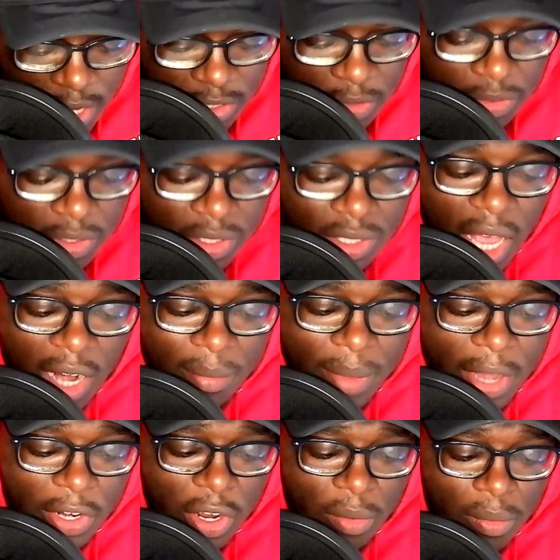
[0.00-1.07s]
Sodom
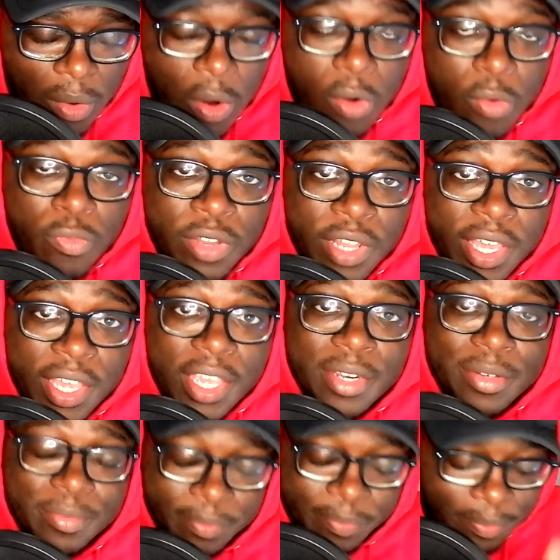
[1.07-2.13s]
and Gomorrah fled
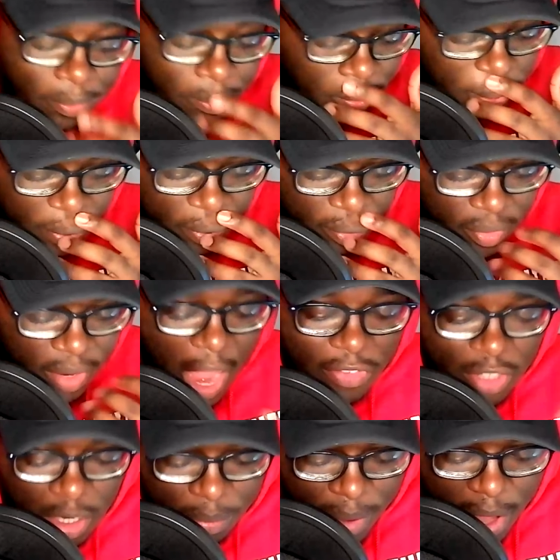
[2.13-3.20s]
after
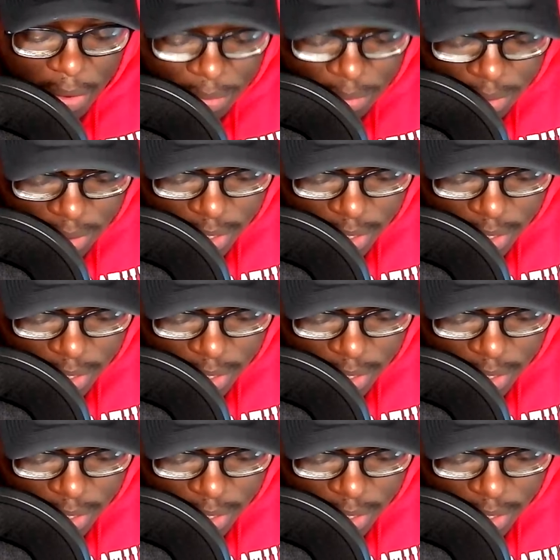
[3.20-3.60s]
the battle.